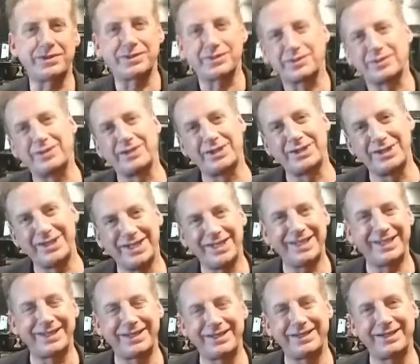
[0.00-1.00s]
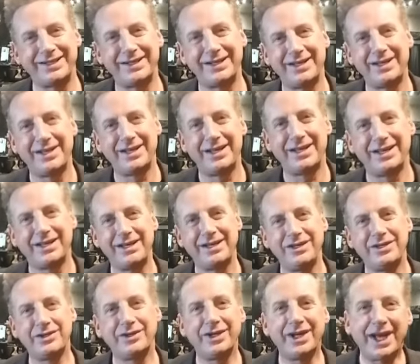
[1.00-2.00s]
a ticket. You're
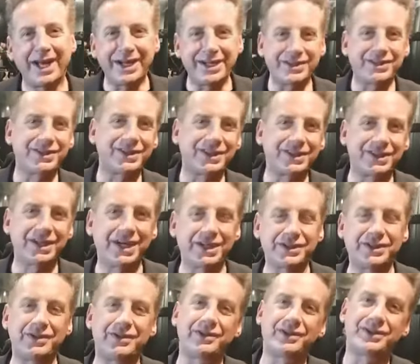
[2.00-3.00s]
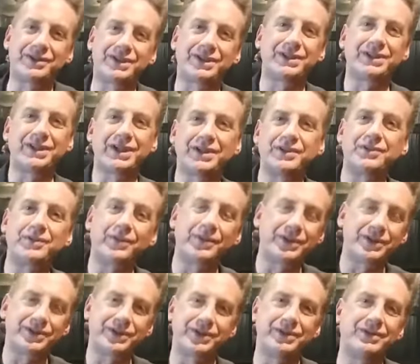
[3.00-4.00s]
not a success. You're a success when the
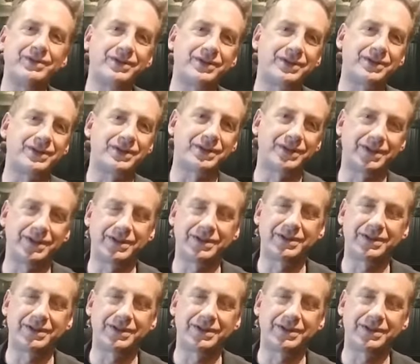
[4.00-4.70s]
student succeeds.